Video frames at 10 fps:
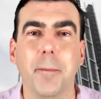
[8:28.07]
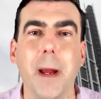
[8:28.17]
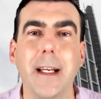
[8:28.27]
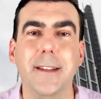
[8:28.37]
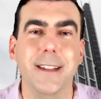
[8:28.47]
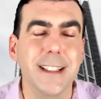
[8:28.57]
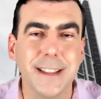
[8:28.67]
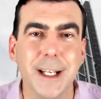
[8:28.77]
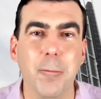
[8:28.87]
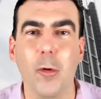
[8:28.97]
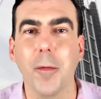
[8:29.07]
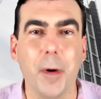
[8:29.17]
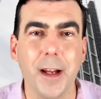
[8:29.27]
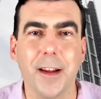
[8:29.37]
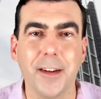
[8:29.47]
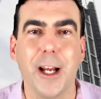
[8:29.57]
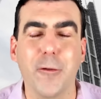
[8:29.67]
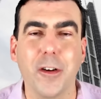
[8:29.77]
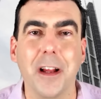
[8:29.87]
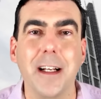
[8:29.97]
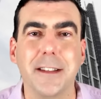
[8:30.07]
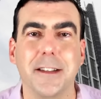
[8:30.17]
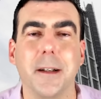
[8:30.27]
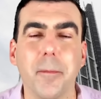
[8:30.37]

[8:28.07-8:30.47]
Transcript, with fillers: banks, you need to set more money aside for losses.